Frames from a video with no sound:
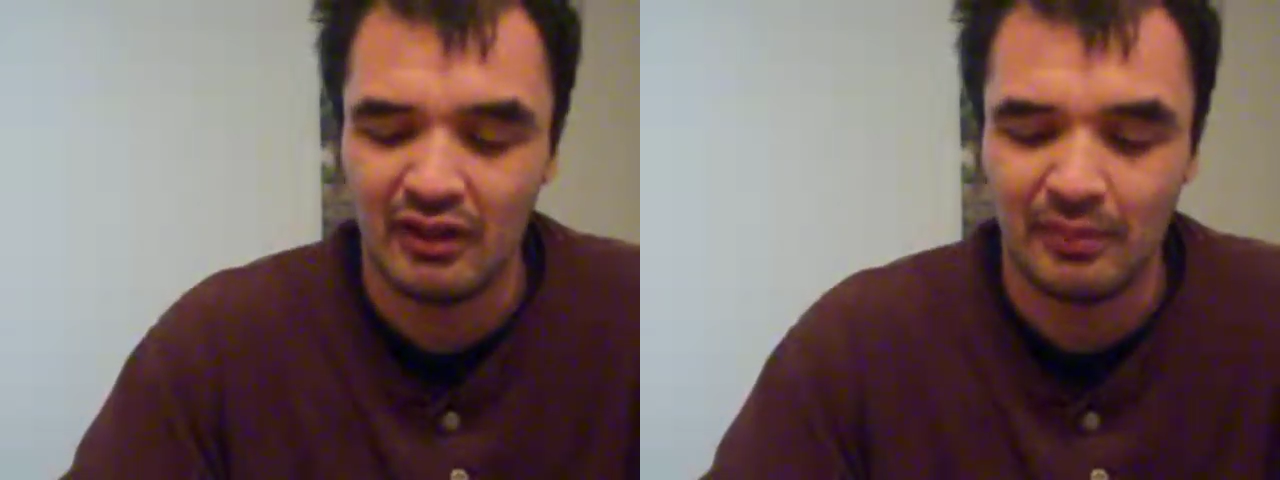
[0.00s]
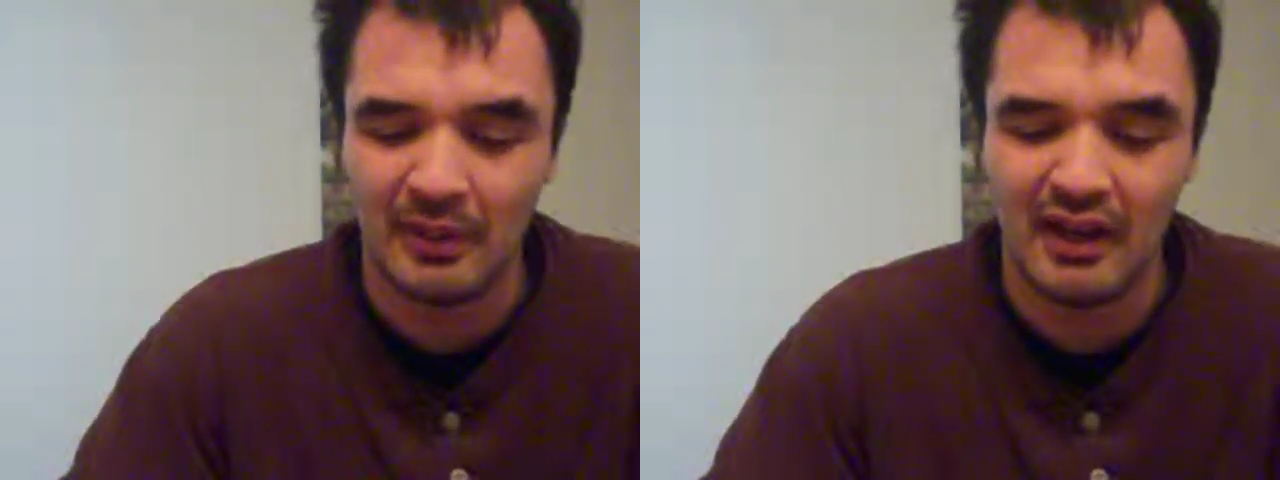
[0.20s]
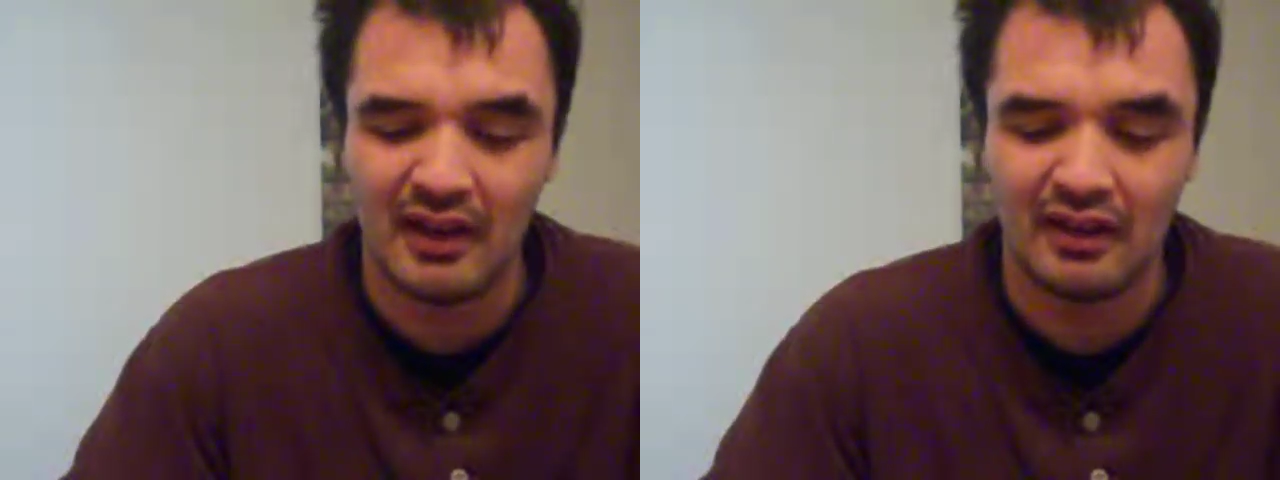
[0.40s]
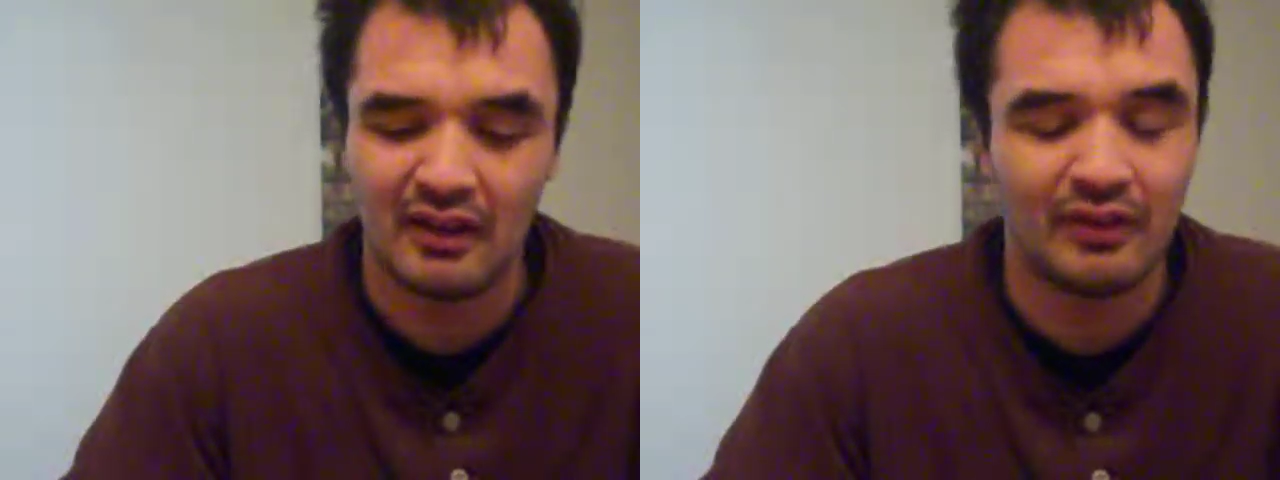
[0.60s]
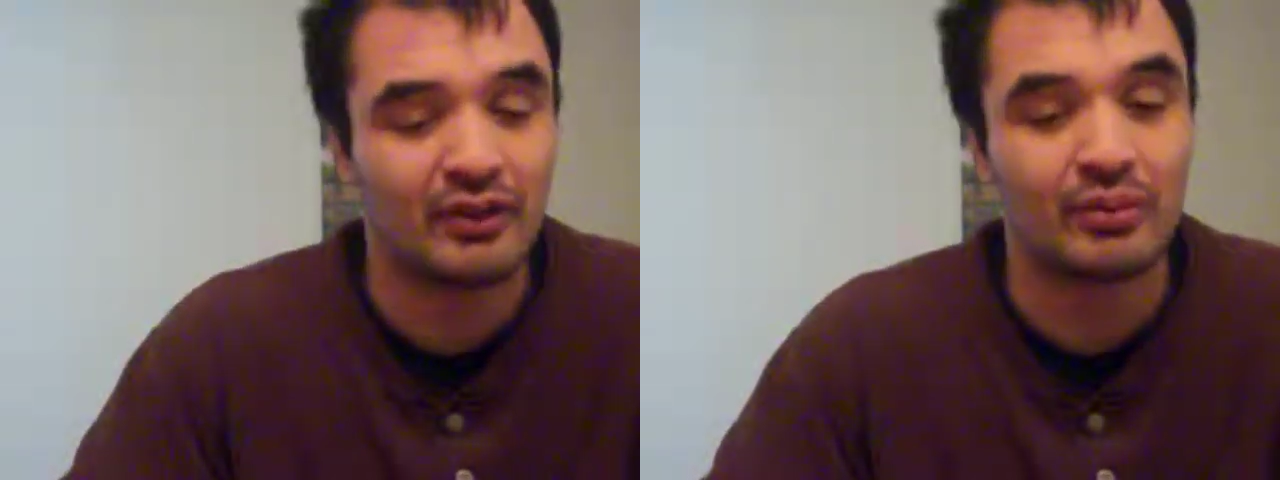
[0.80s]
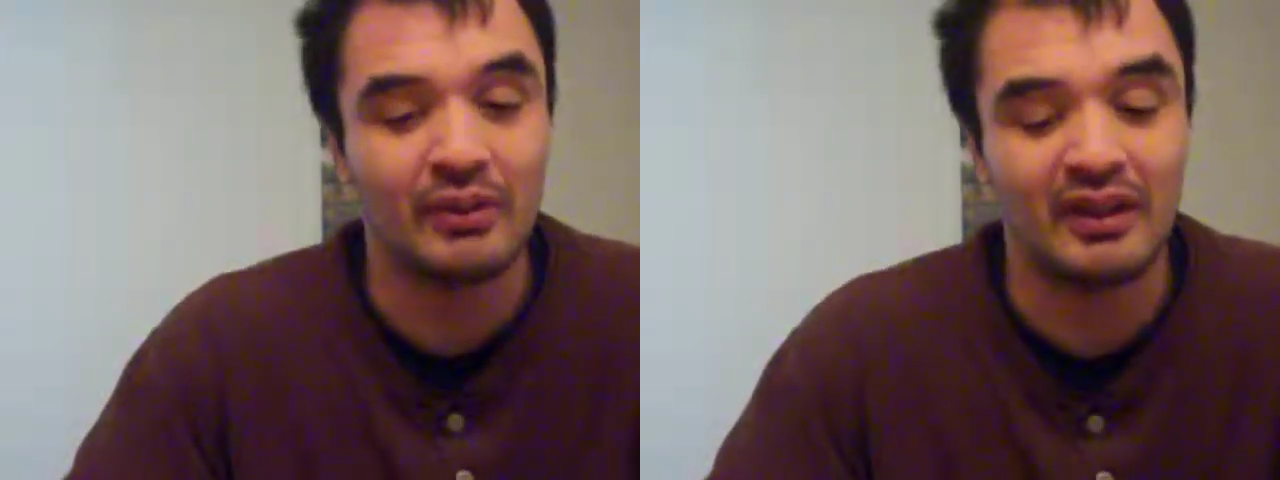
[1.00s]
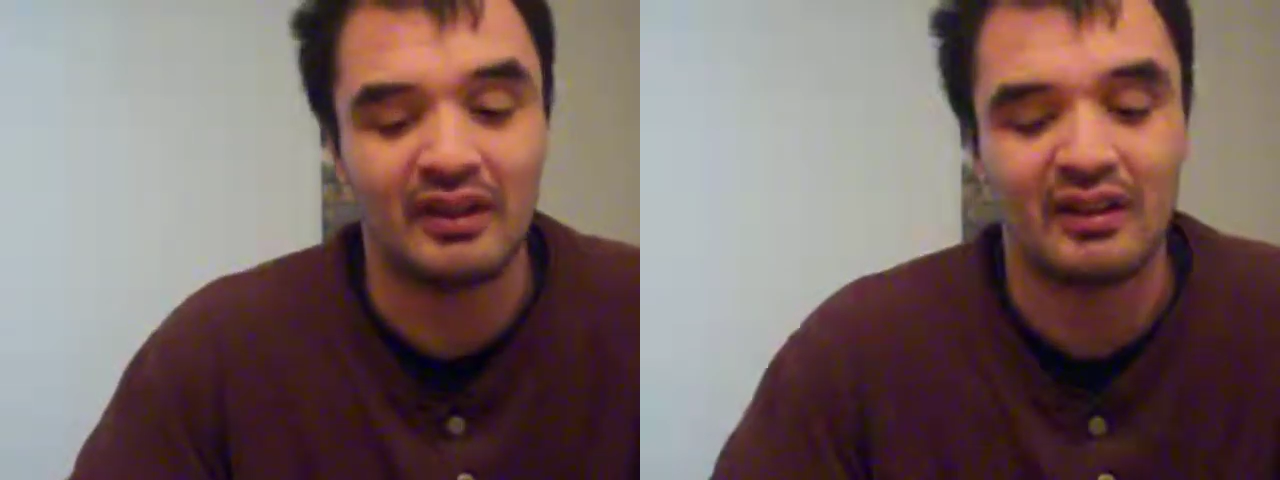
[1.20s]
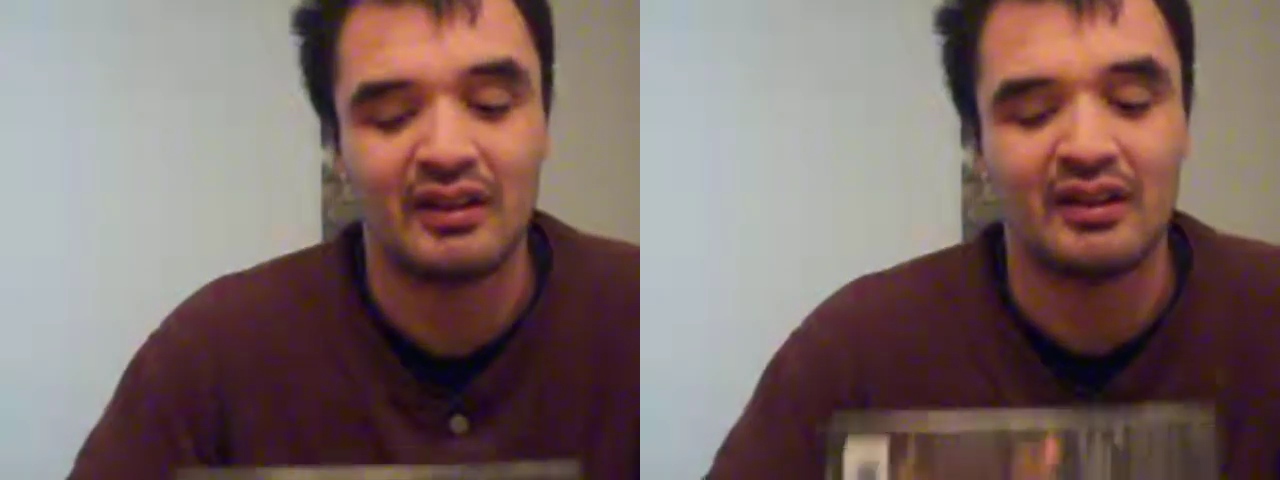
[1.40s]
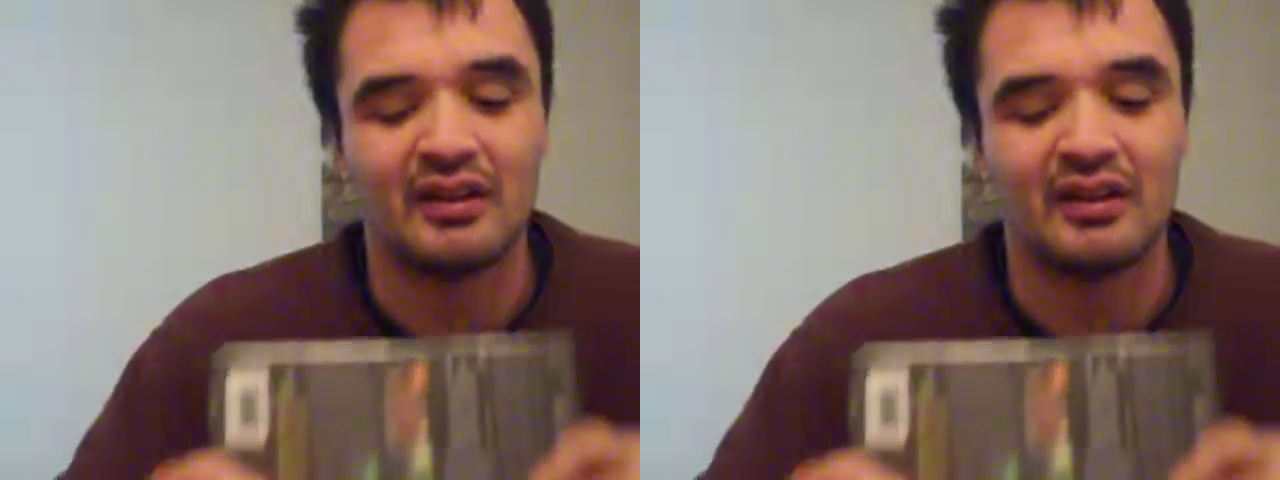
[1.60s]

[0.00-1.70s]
the span of this week,